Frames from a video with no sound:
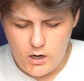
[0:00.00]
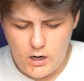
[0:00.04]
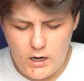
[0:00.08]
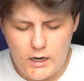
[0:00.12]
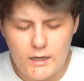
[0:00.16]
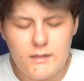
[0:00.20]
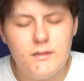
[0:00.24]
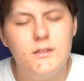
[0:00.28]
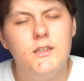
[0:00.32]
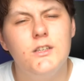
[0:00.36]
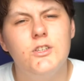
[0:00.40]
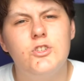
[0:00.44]

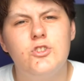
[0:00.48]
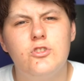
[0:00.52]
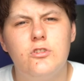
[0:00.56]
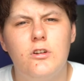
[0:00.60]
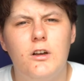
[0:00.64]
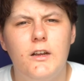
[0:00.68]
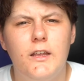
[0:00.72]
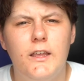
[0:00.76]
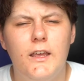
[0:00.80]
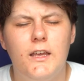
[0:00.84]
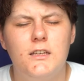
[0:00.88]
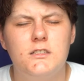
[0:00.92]
I did
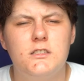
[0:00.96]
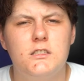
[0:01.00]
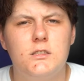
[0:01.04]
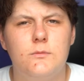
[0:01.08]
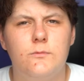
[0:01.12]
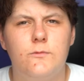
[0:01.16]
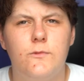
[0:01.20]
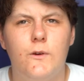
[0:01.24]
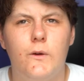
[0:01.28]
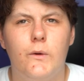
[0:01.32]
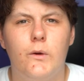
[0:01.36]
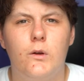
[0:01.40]
try to get
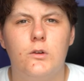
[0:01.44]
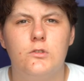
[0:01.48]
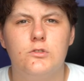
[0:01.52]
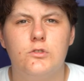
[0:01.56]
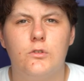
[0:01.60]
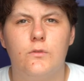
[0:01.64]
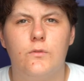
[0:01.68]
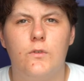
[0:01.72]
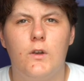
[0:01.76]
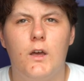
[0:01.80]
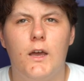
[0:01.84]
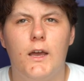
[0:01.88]
some
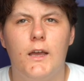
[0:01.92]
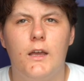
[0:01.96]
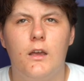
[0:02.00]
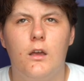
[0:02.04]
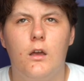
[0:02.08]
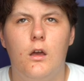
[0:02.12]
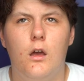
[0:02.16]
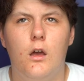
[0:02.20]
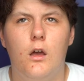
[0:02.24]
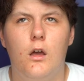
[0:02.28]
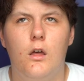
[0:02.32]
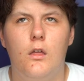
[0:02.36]
photos of like
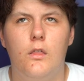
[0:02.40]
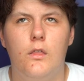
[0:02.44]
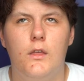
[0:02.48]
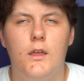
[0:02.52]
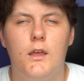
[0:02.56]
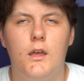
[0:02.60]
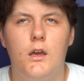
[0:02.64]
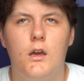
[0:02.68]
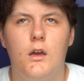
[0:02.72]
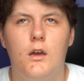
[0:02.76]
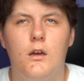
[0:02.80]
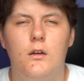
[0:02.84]
what
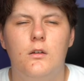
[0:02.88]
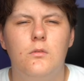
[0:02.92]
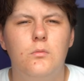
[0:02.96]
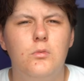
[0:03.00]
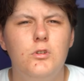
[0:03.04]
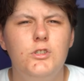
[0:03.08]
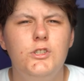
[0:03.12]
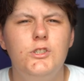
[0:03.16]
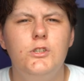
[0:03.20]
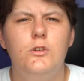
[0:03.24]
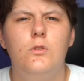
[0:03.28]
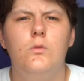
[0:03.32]
do
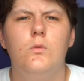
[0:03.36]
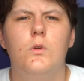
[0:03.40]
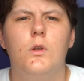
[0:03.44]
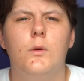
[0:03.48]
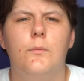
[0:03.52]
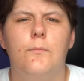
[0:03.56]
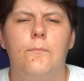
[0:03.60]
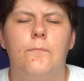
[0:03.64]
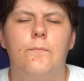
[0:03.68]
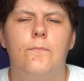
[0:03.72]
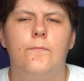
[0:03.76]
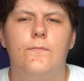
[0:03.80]
you
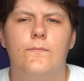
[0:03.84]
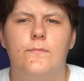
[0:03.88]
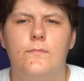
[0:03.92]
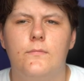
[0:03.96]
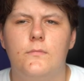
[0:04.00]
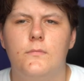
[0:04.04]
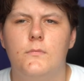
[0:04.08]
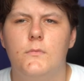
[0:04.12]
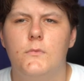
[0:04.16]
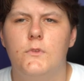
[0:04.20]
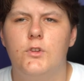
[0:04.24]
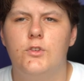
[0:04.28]
call
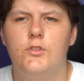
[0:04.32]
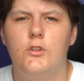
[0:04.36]
it?